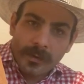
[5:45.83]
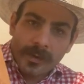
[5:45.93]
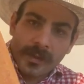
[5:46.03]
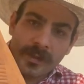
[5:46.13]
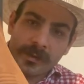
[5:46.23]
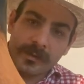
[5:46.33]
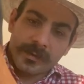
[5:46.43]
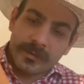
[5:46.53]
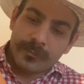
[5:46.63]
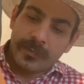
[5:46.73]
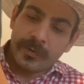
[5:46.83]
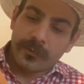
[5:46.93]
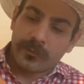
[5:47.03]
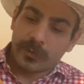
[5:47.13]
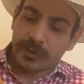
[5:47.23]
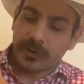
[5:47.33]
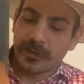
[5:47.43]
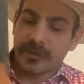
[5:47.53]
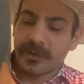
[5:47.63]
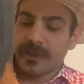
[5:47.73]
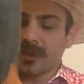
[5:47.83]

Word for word: and this beautiful shark skin